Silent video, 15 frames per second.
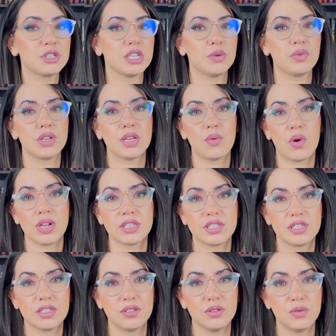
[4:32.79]
She really
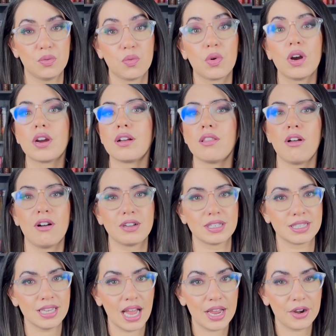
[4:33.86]
wants to work
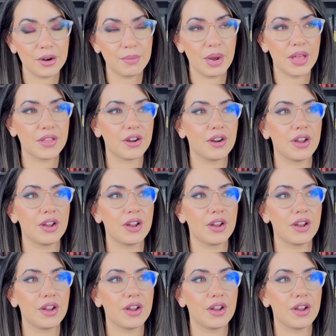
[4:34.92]
alongside her mother,